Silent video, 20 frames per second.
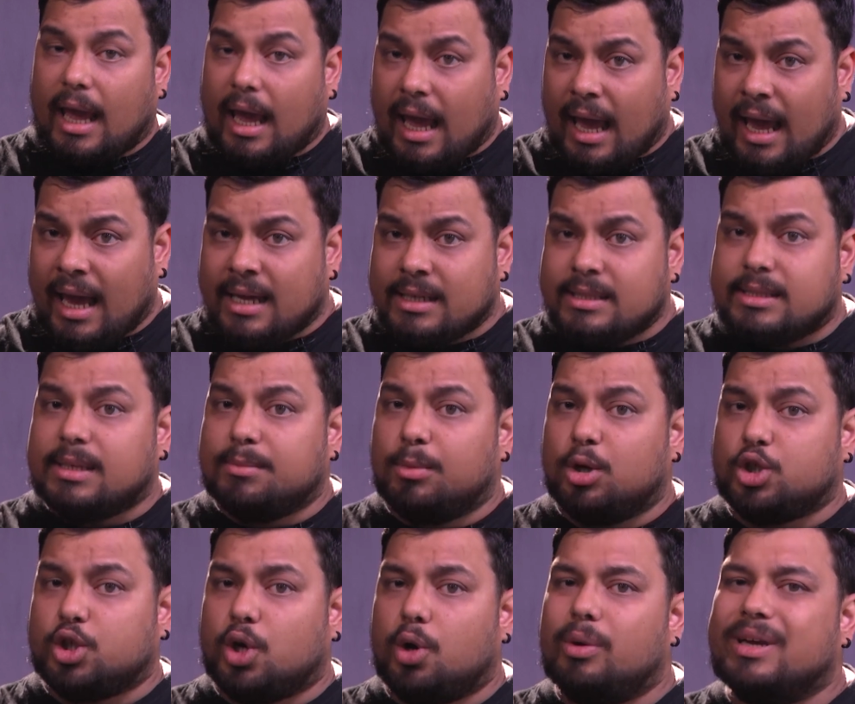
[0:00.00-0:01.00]
and
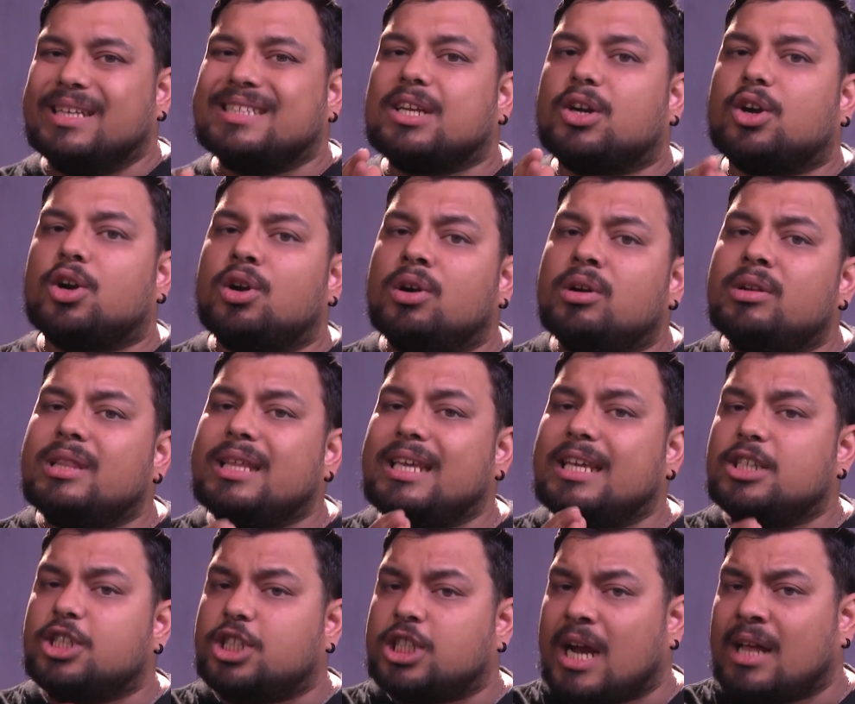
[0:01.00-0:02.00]
Samochko is currently
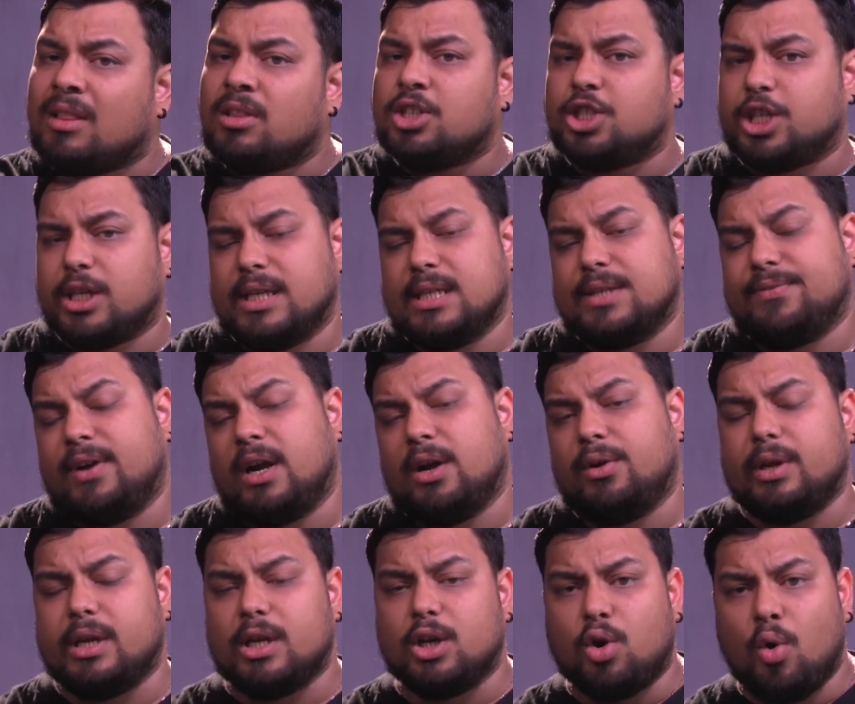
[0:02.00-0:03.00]
challenging his
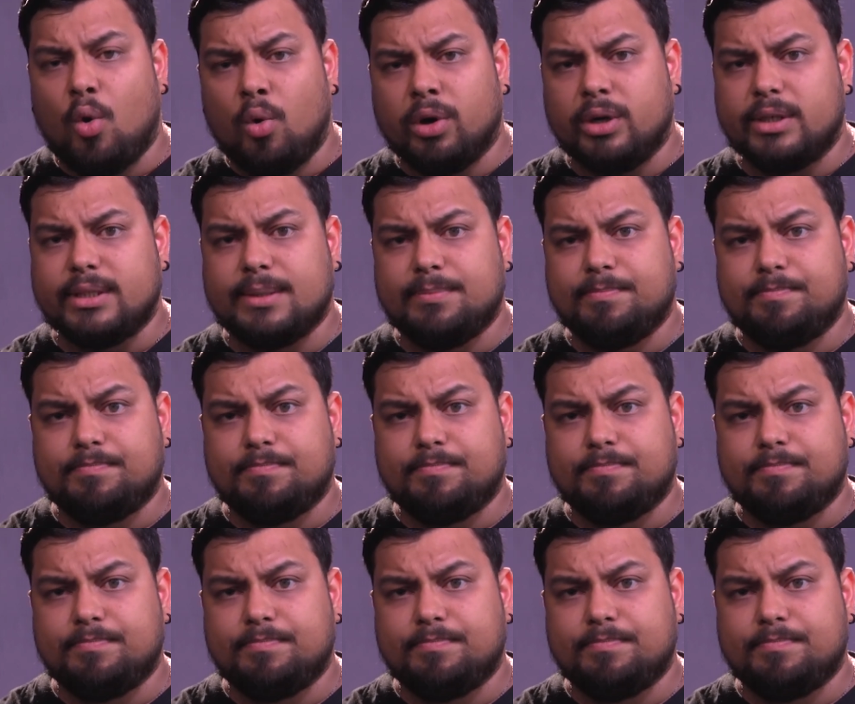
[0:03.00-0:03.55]
firing in court.